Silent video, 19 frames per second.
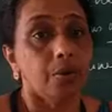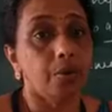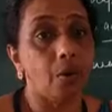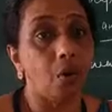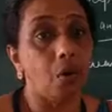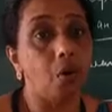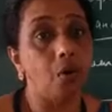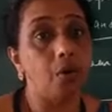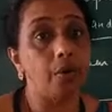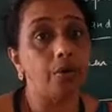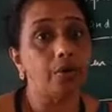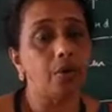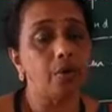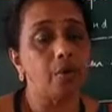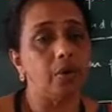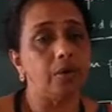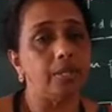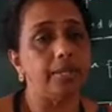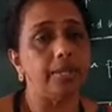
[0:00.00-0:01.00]

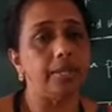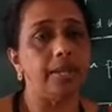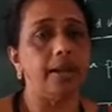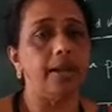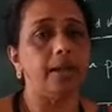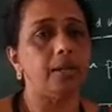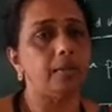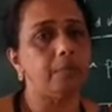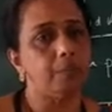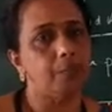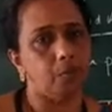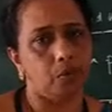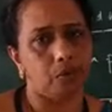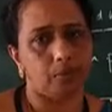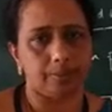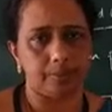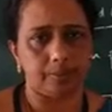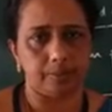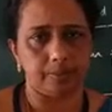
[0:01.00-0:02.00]
non-collinear
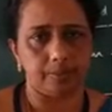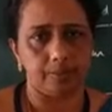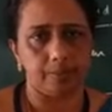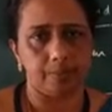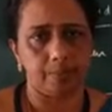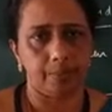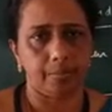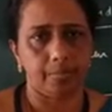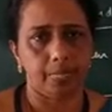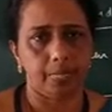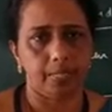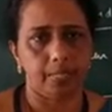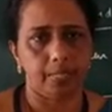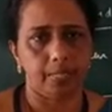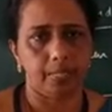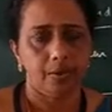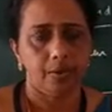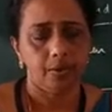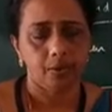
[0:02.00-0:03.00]
points.
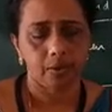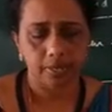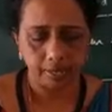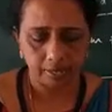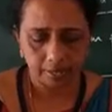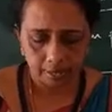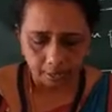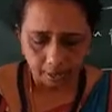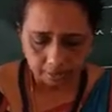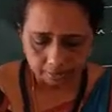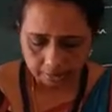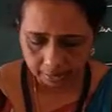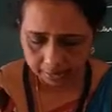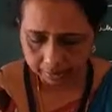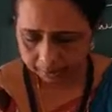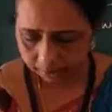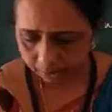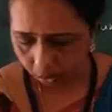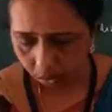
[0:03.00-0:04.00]
Okay, that
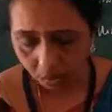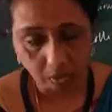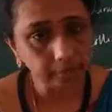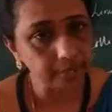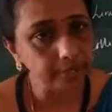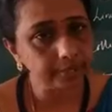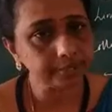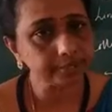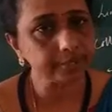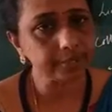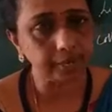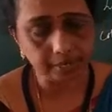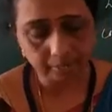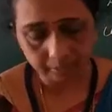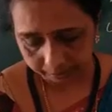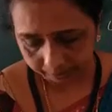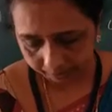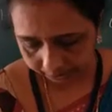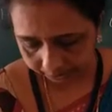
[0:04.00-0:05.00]
is you already
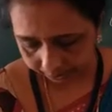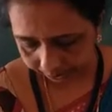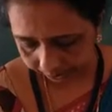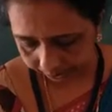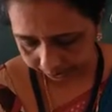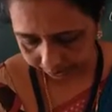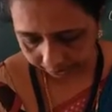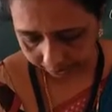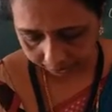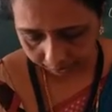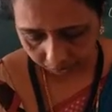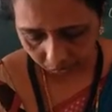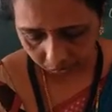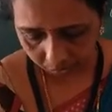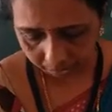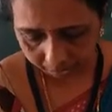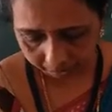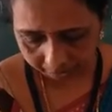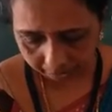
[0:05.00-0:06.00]
studied these things. I
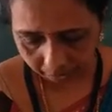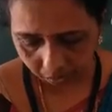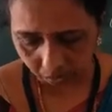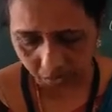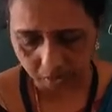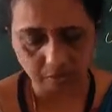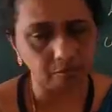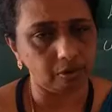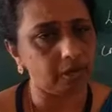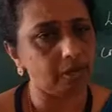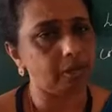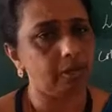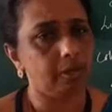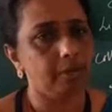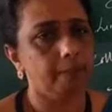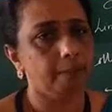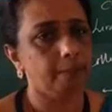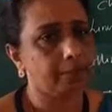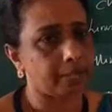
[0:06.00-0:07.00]
only recall your
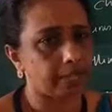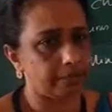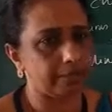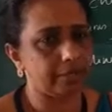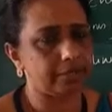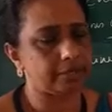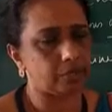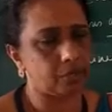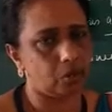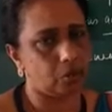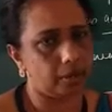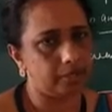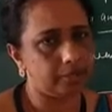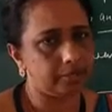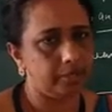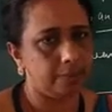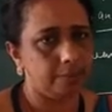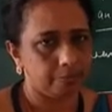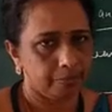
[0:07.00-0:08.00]
previous
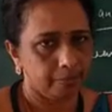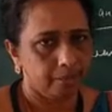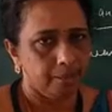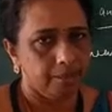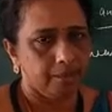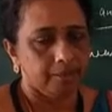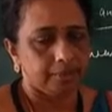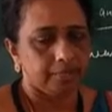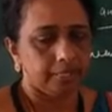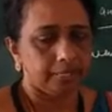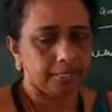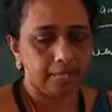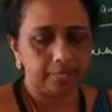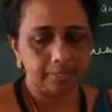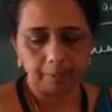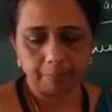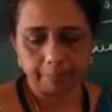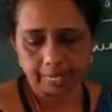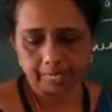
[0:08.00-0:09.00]
knowledge. These
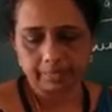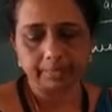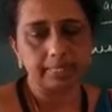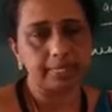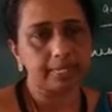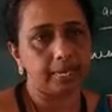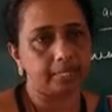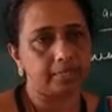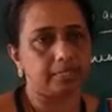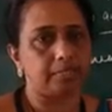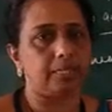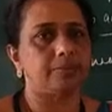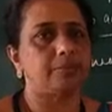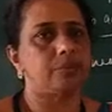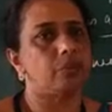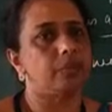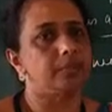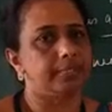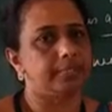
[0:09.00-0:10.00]
are the basic
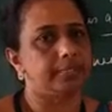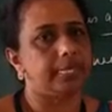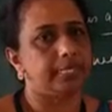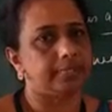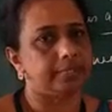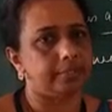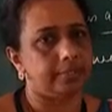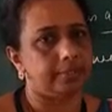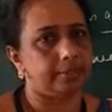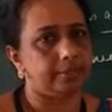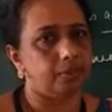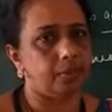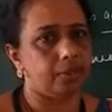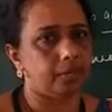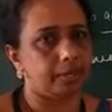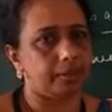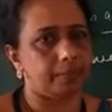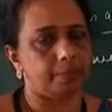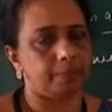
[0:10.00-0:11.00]
concepts of this lesson.
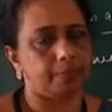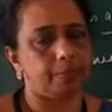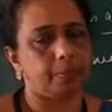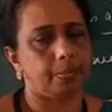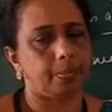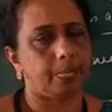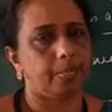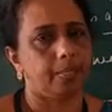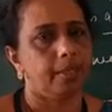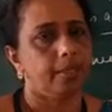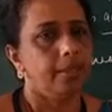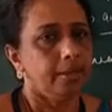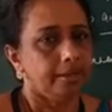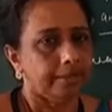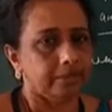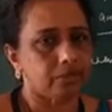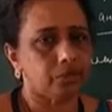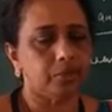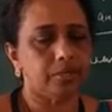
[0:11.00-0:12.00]
Okay.
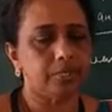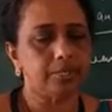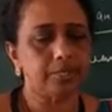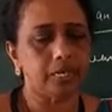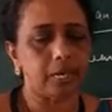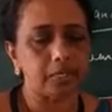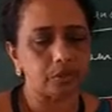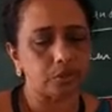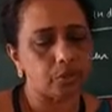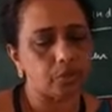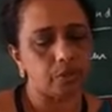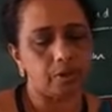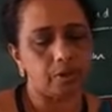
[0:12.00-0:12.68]
Next one is also